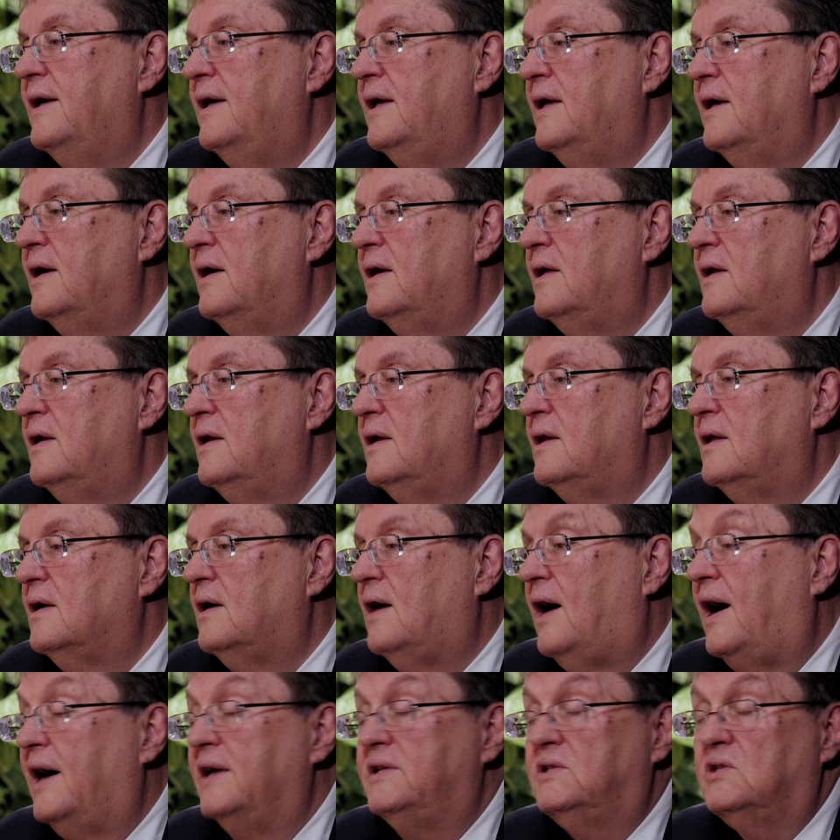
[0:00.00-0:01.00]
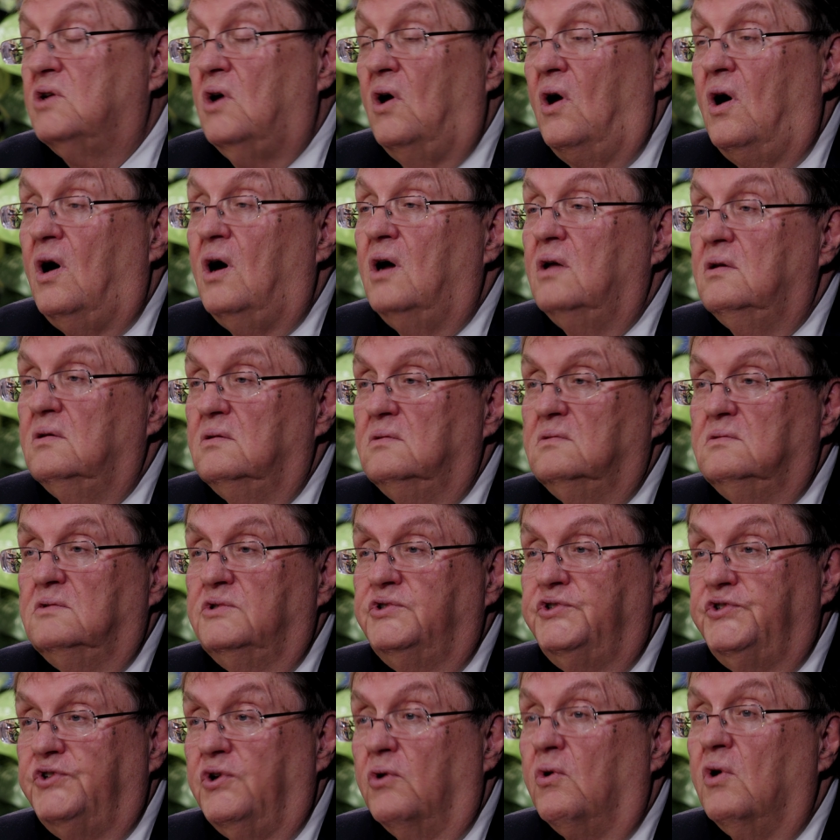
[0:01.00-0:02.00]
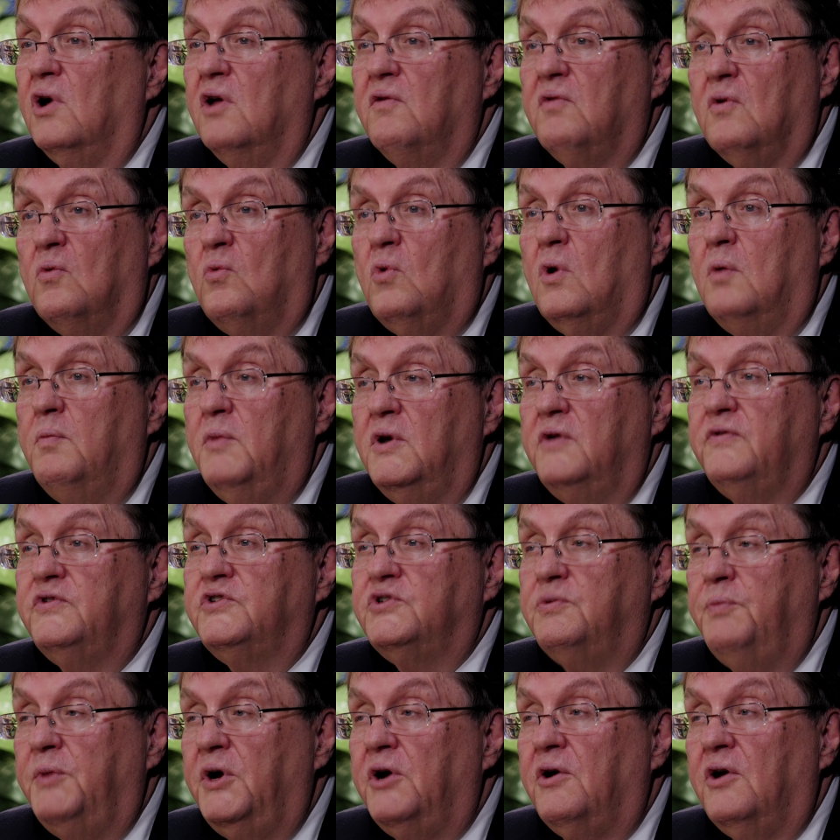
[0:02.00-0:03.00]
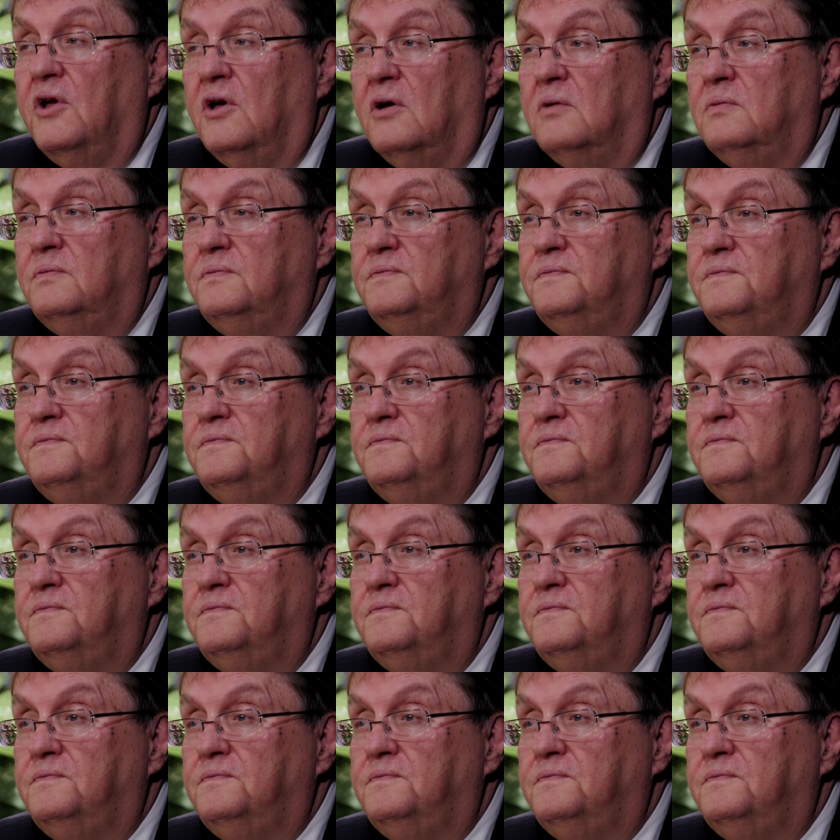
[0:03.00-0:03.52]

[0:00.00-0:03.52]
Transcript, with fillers: And I taught the story of the woman of Samaria.